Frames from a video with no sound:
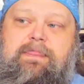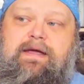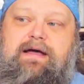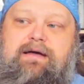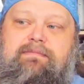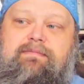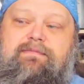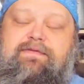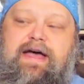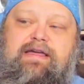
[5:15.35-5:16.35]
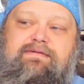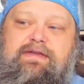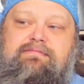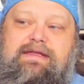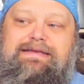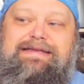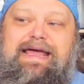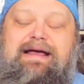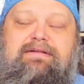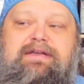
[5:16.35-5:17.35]
5e
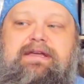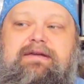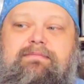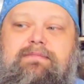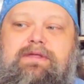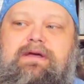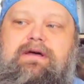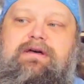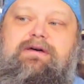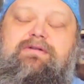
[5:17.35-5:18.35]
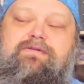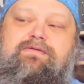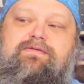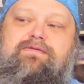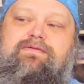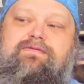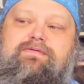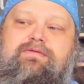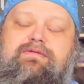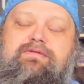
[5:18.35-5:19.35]
mentality of
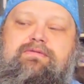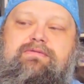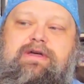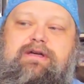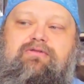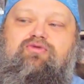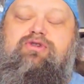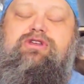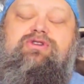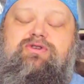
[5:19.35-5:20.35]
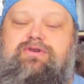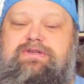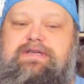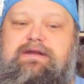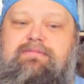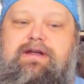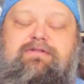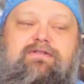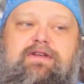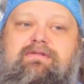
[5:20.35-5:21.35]
like creatures and
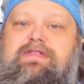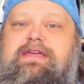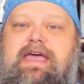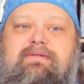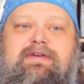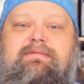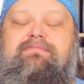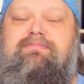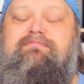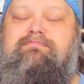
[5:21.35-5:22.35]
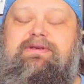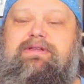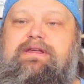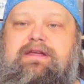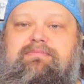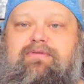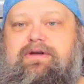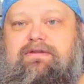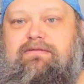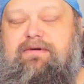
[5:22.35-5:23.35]
monsters, everything having a billion hit
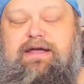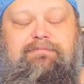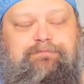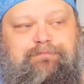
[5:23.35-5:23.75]
points, right?